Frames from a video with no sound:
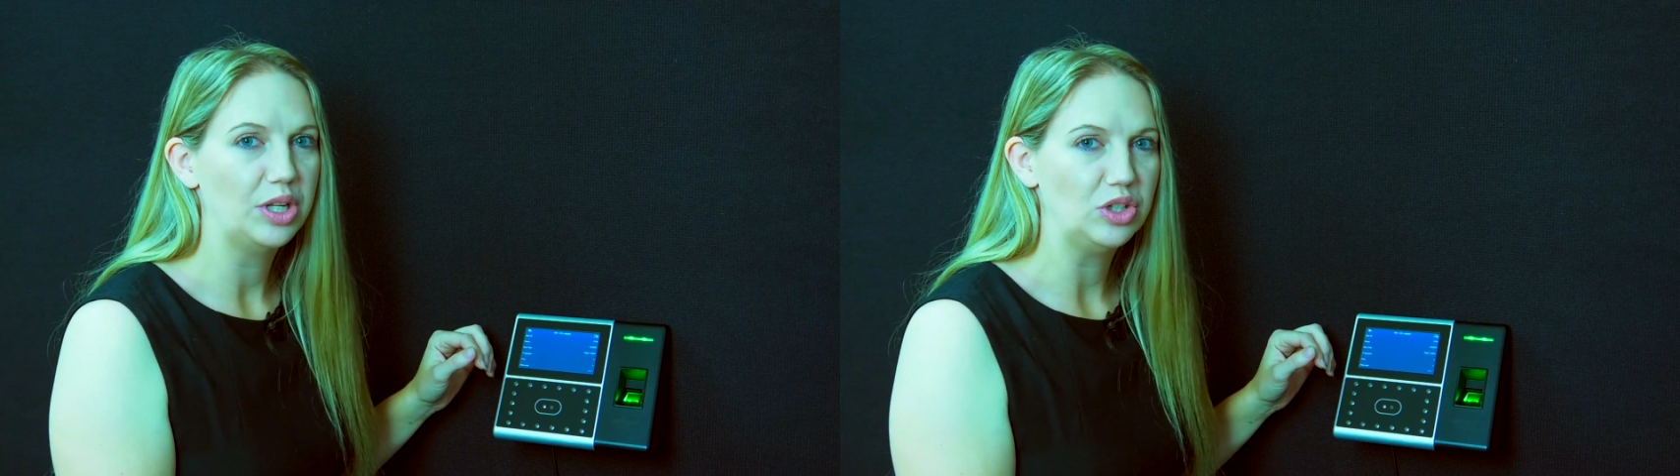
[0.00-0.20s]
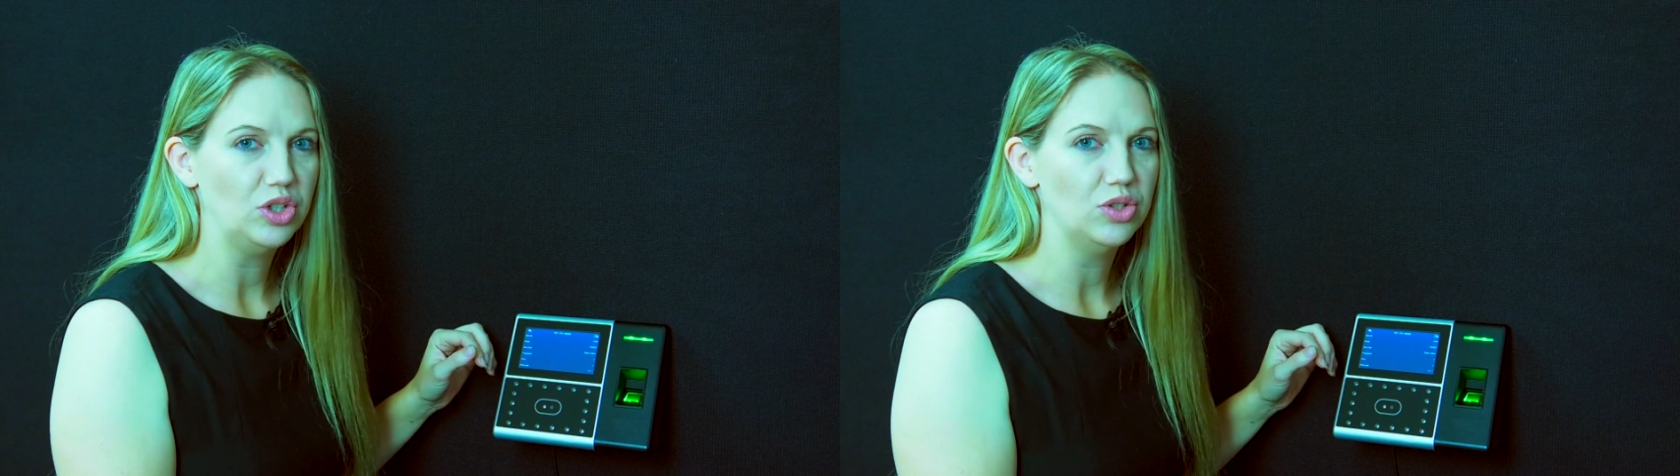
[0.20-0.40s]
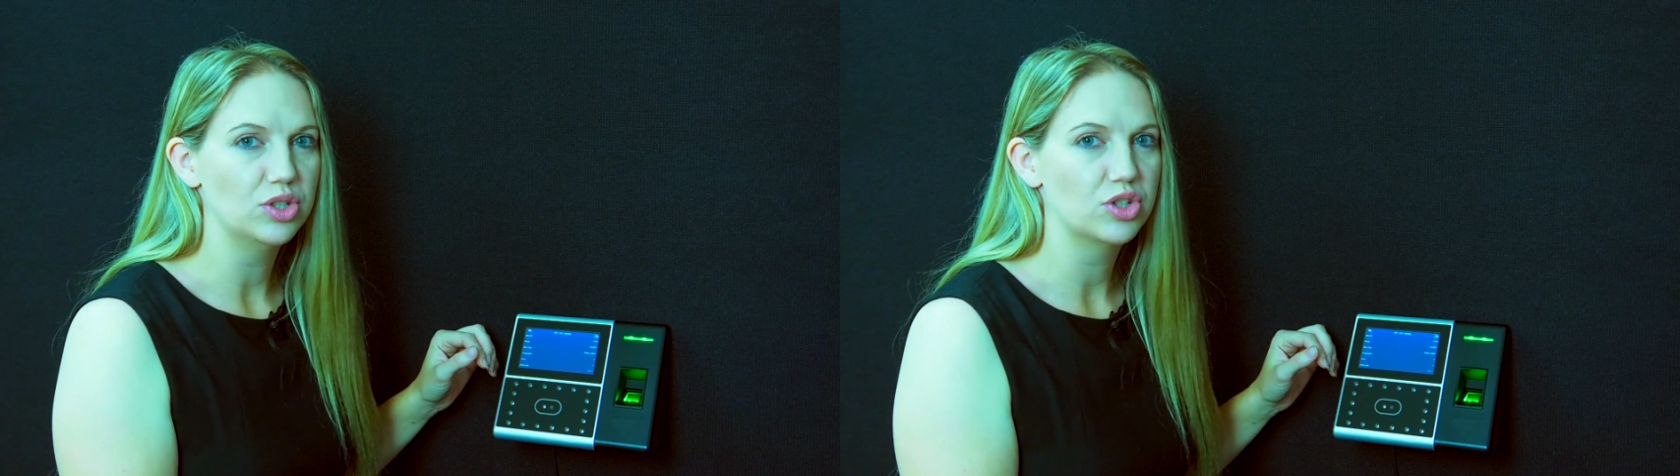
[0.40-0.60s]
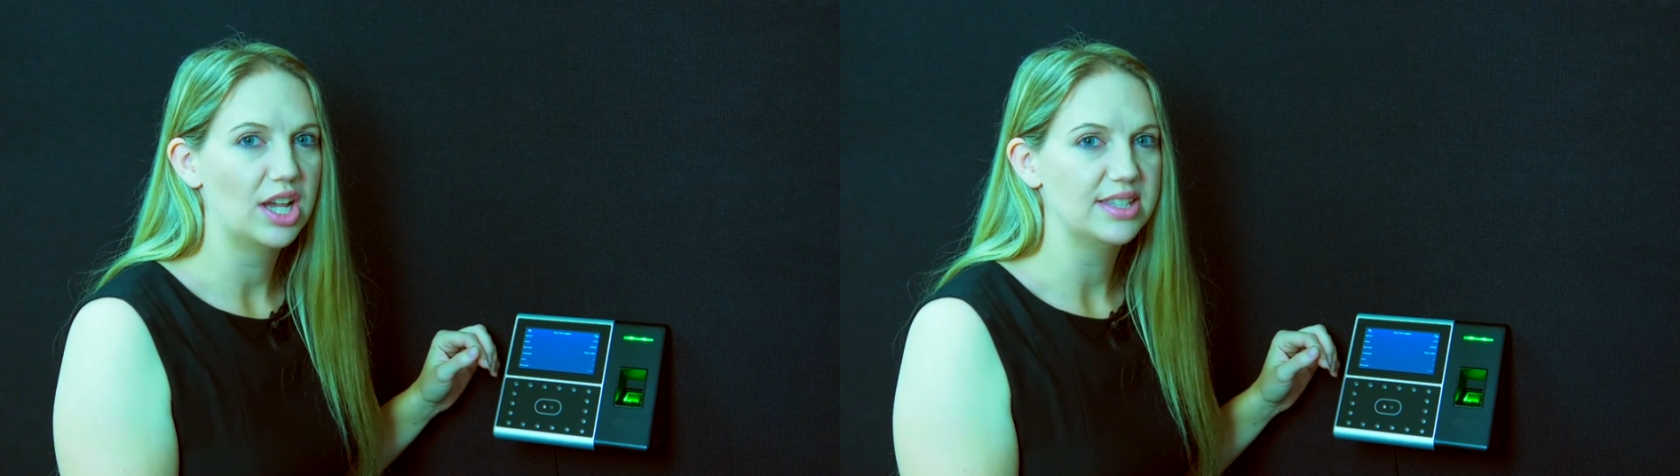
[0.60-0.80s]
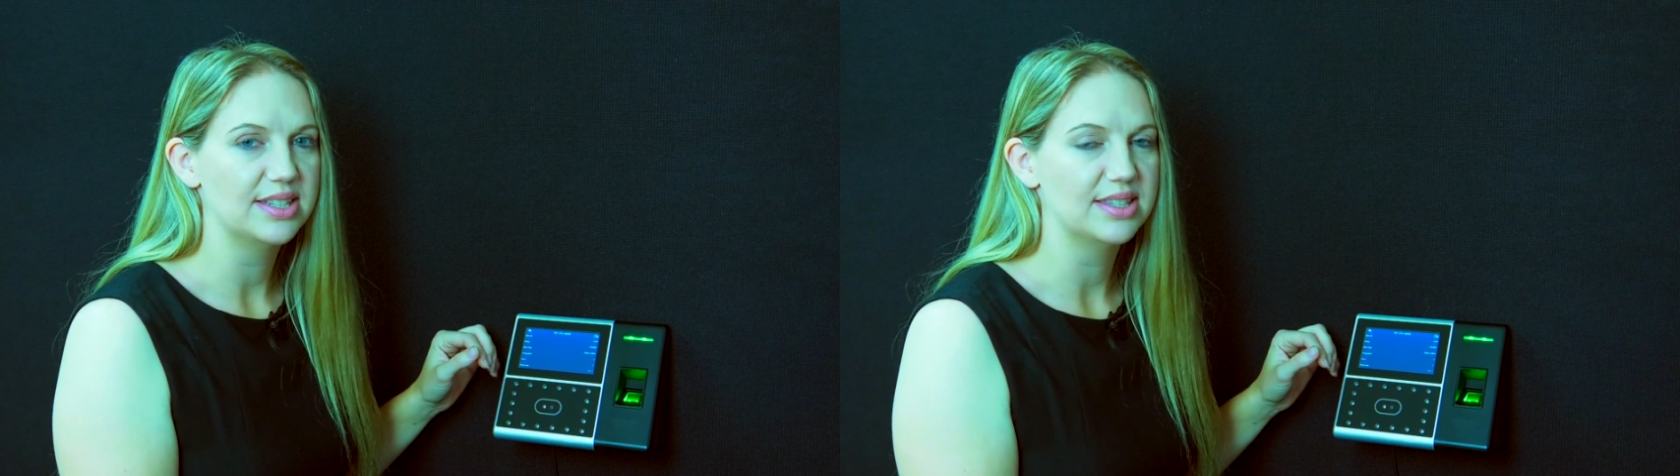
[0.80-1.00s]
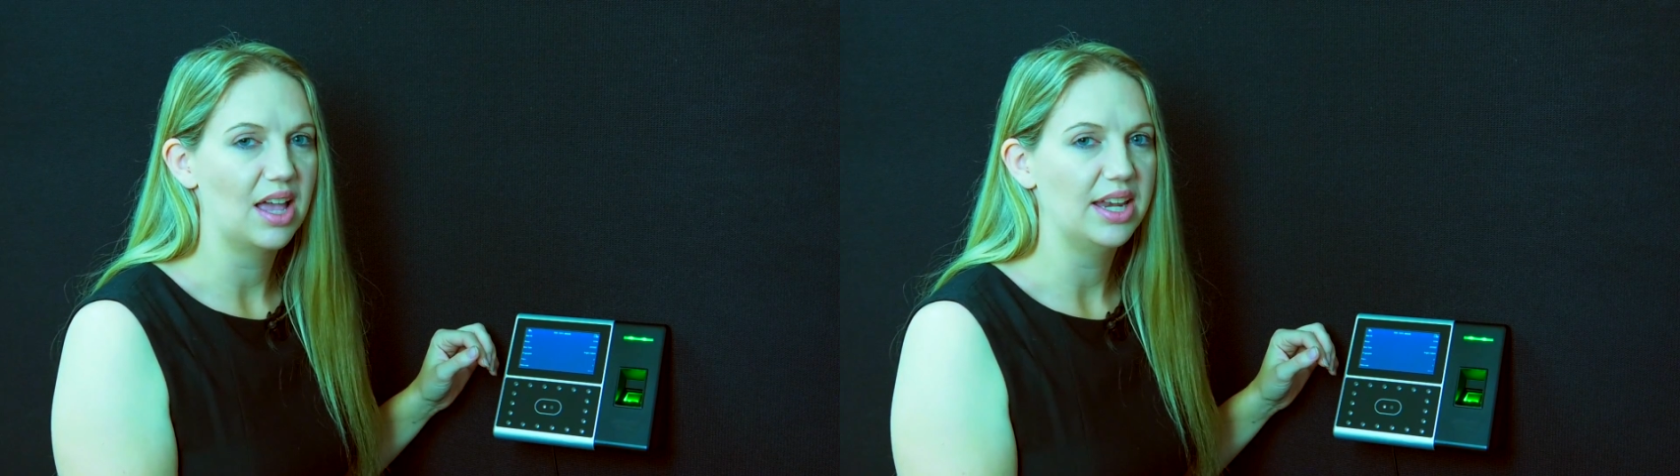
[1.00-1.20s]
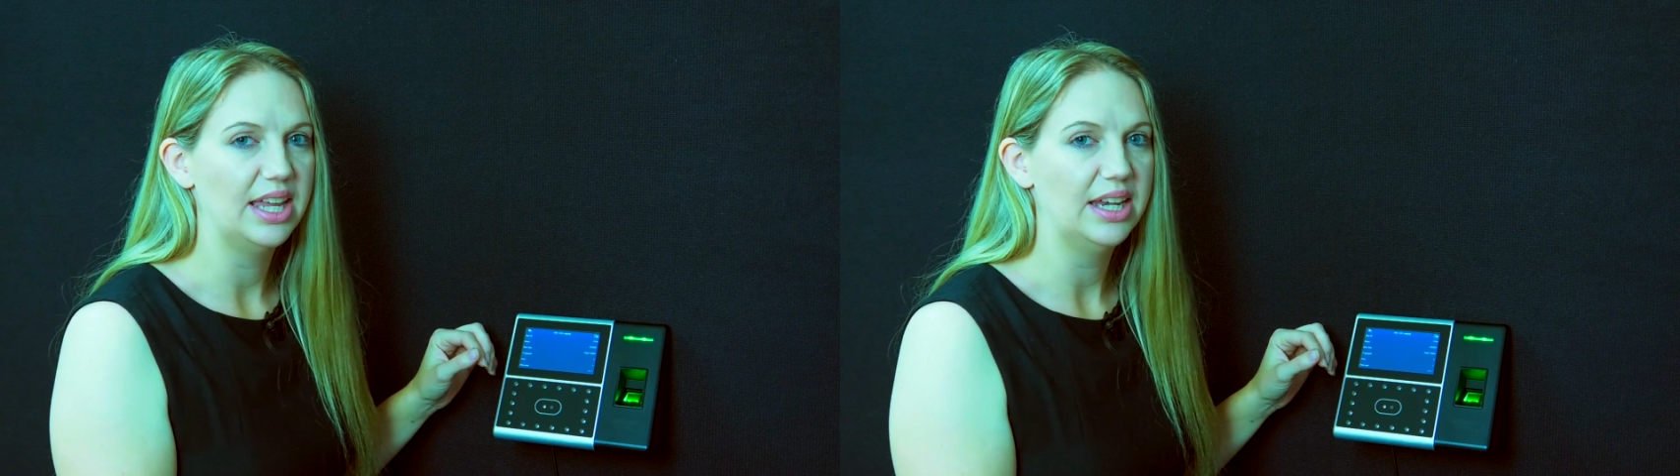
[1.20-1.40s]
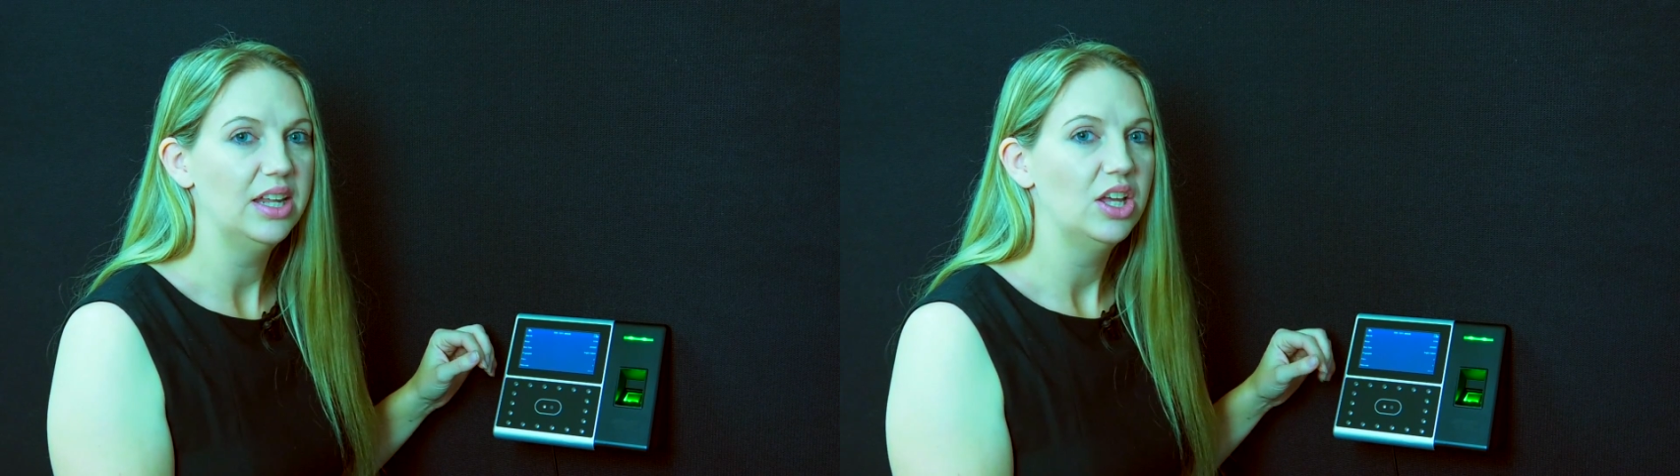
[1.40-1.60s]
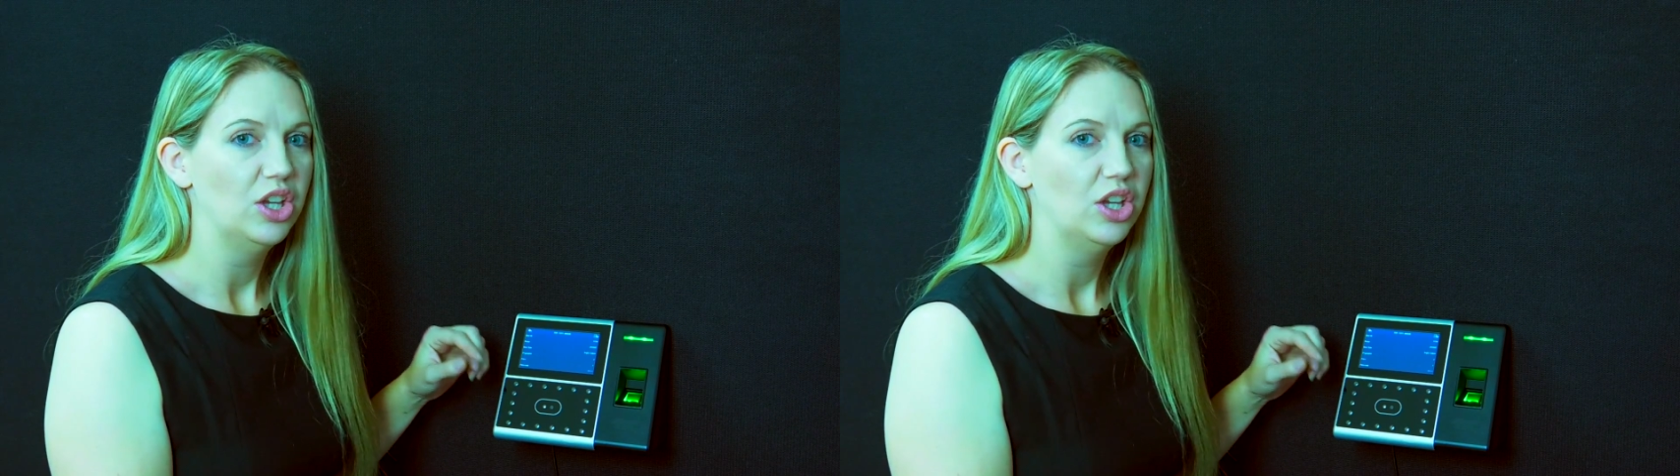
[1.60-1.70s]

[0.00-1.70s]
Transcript: when your user tries to sign in,